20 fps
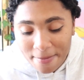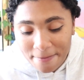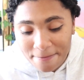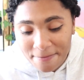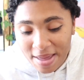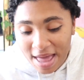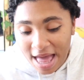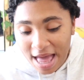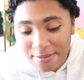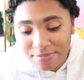
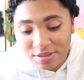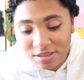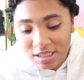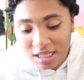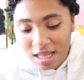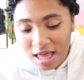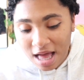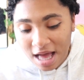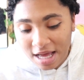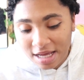maps,
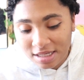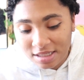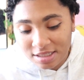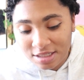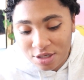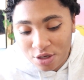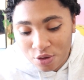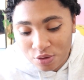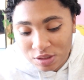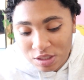clock,
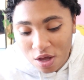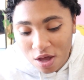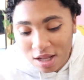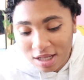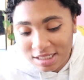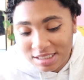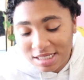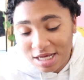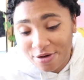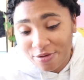notes,
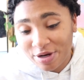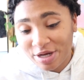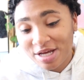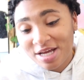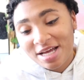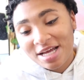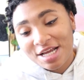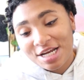all etc.